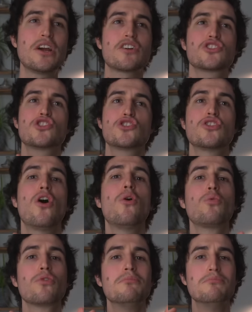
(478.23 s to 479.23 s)
we are
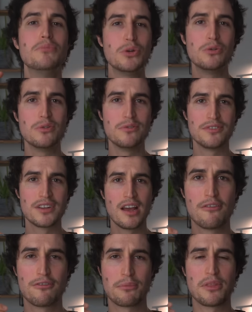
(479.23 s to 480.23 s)
so removed
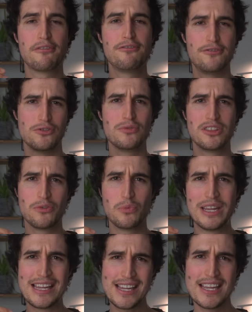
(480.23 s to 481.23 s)
from the food that
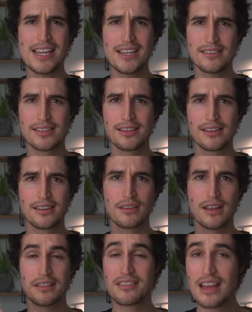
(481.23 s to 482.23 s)
we eat.
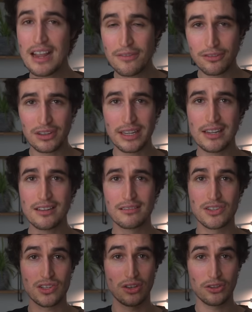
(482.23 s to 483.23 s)
And thankfully,
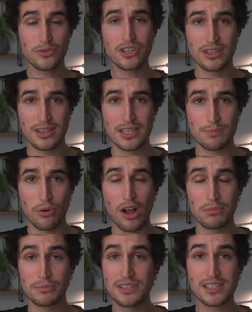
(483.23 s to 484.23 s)
the solution to this
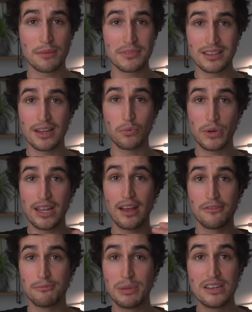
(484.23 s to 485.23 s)
problem is something that we
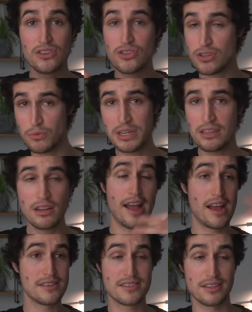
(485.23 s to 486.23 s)
have been doing
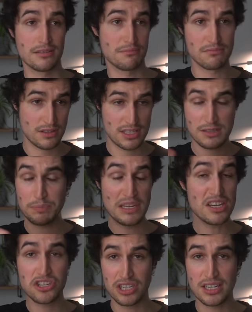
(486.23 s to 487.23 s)
as a
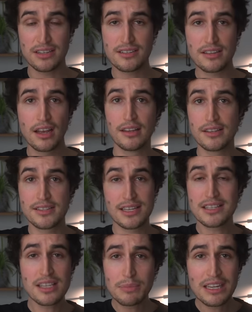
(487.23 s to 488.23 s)
species
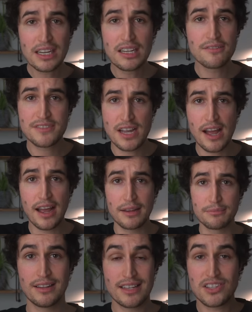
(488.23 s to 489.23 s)
since the beginning of
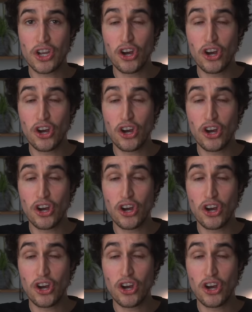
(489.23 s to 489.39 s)
time, and that's